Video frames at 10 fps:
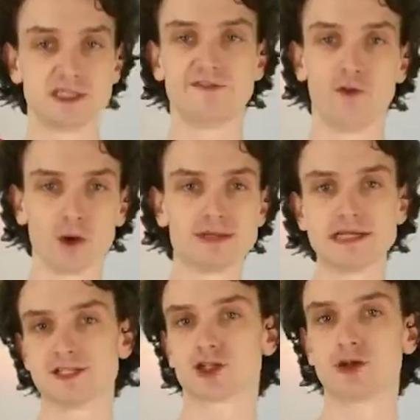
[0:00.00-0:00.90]
See, Forbes
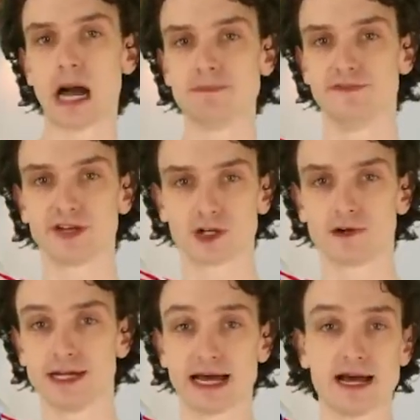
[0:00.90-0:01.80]
had described
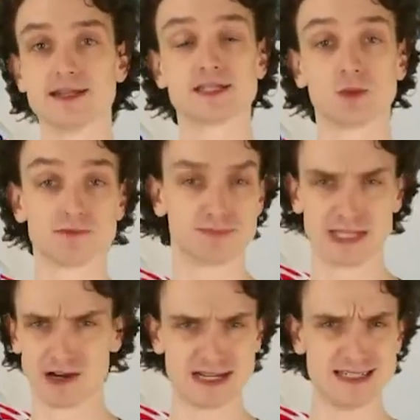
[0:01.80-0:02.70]
Vickery as, well,
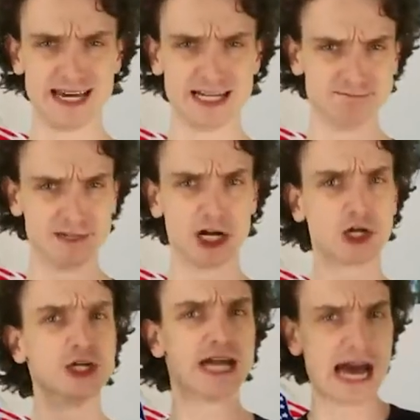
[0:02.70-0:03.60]
dare I say, a
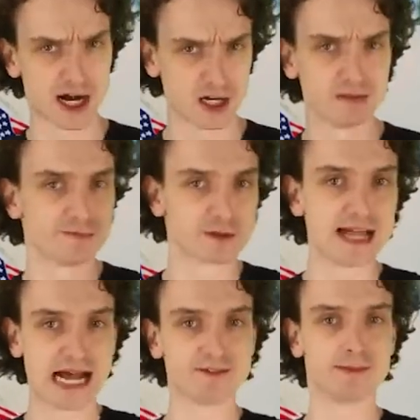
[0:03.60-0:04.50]
good hacker, for
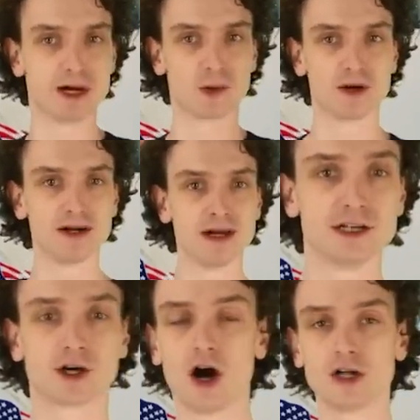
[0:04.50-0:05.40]
lack of a better word.
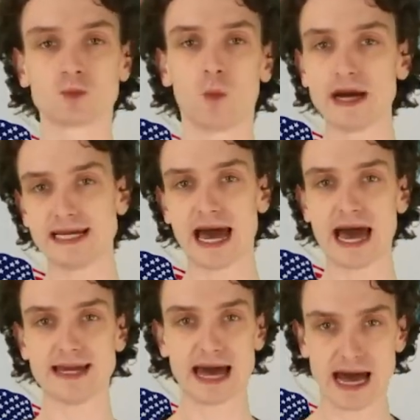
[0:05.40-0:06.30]
They're called white
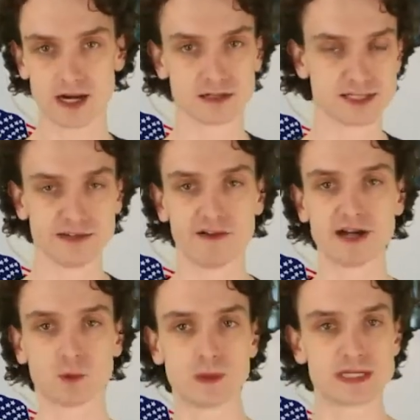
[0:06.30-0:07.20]
hat hackers. They
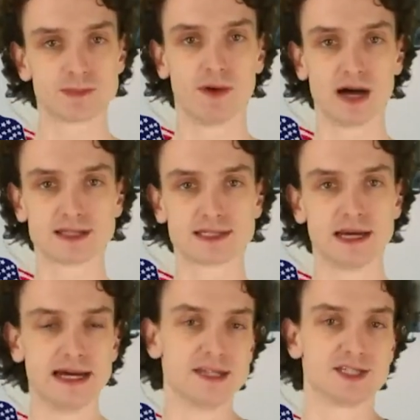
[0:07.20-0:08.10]
find weak spots
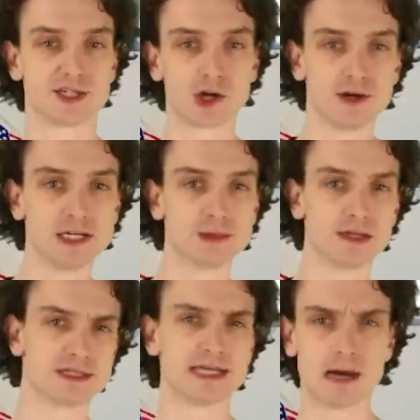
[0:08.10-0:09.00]
in security
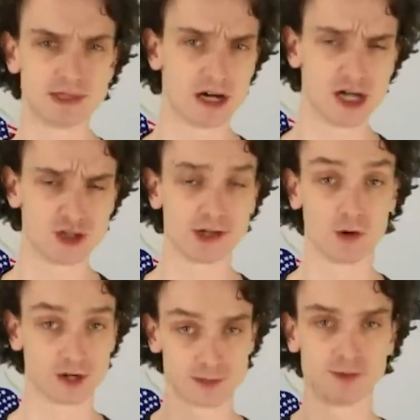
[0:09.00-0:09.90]
without sabotaging
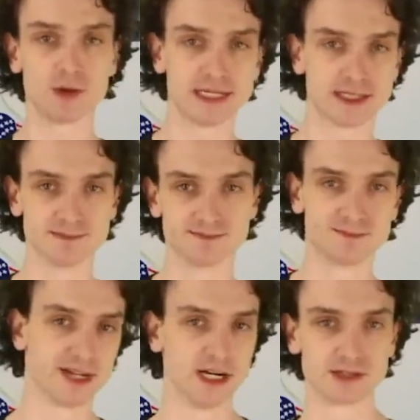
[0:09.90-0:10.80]
or exploiting them.
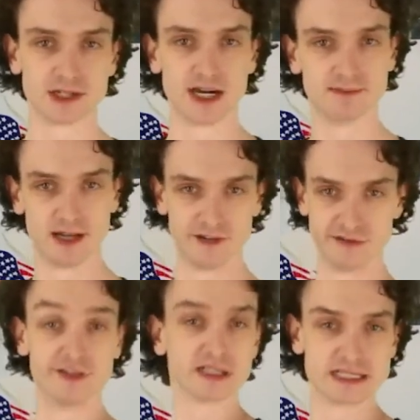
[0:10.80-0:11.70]
You know, they're not
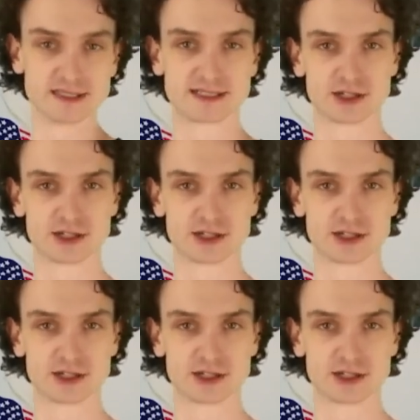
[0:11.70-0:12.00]
villains.